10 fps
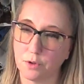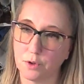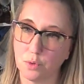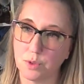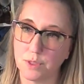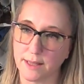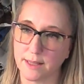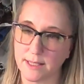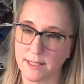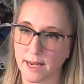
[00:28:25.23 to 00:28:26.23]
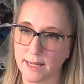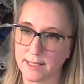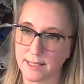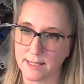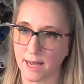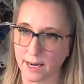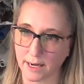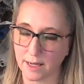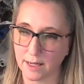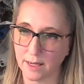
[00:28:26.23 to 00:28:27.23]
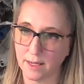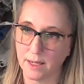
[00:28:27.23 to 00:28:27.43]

to synthesize the data.